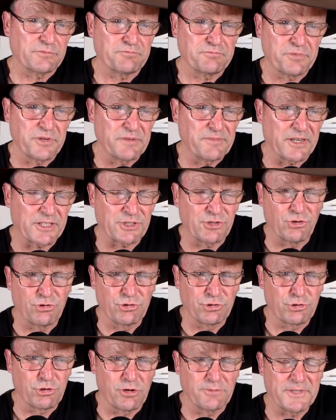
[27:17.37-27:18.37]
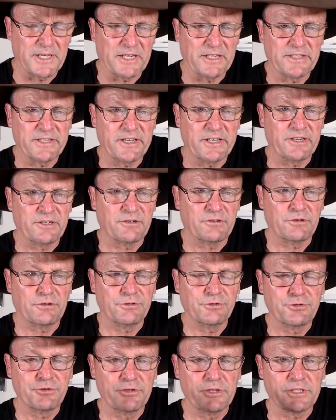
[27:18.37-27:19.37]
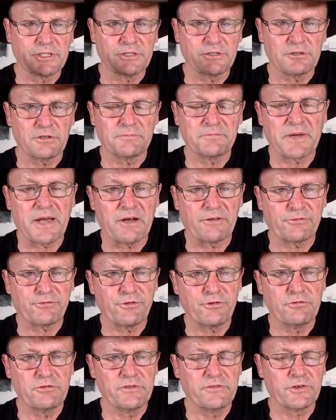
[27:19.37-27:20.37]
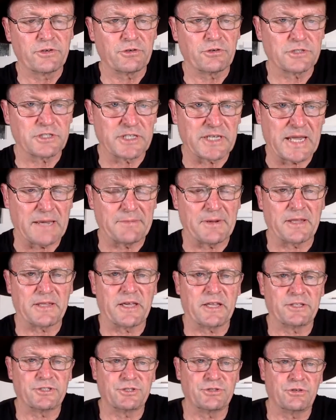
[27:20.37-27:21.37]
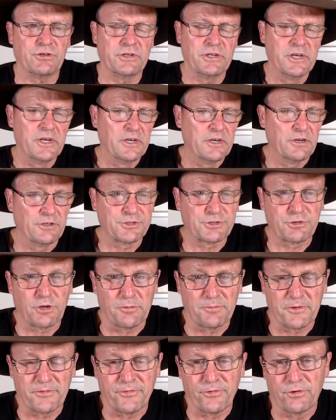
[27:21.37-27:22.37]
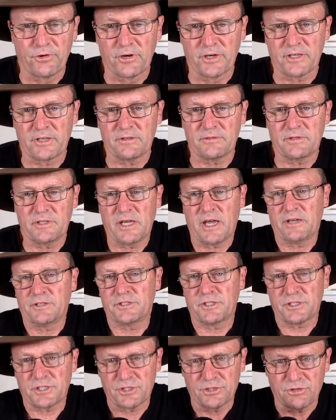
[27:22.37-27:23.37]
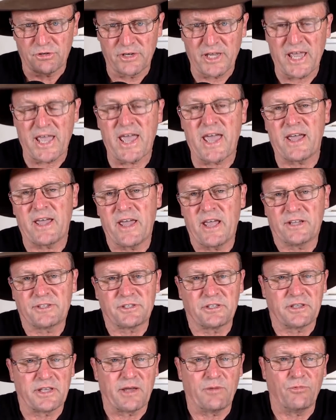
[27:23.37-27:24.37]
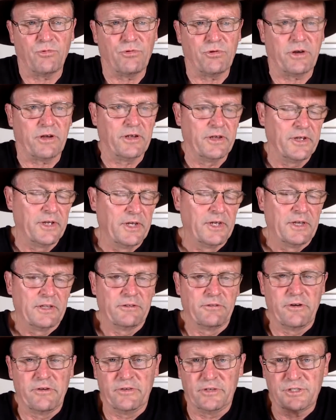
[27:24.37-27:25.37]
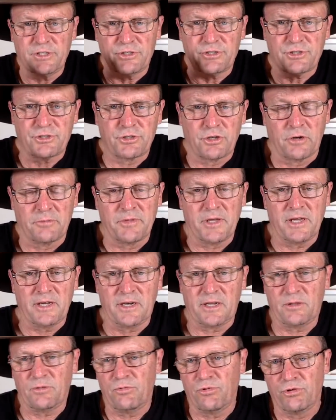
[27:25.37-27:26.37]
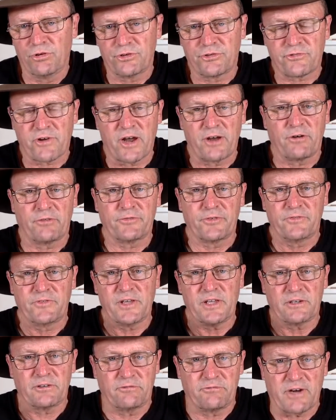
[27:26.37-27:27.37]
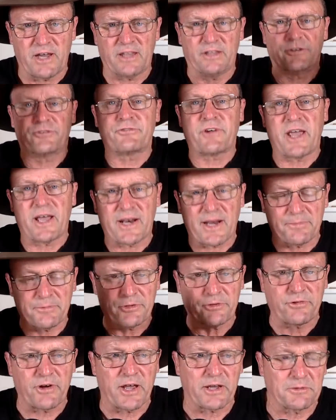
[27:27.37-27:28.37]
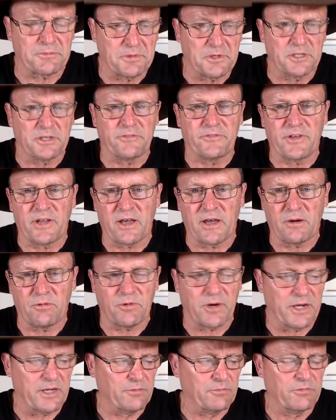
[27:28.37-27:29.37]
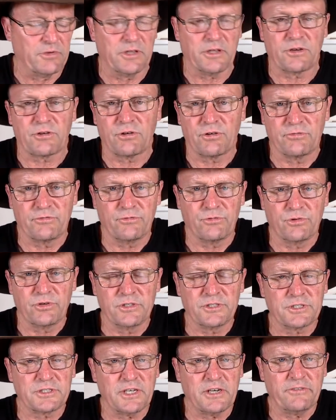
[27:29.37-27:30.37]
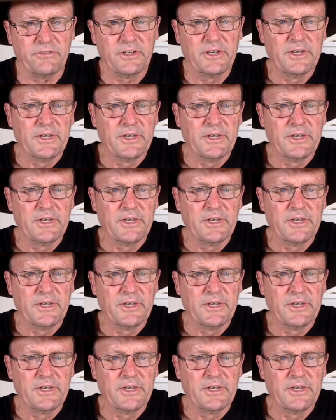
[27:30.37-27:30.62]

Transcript: pretty much nine times out of ten i will do this as I'm going through a river crossing, coming out the other side. I'll stop before I, you know, just as I a- exit that water. The river just stop there, let the water drain off your vehicle rather than drag it up the track, particularly if you're going away with a convoy and stuff,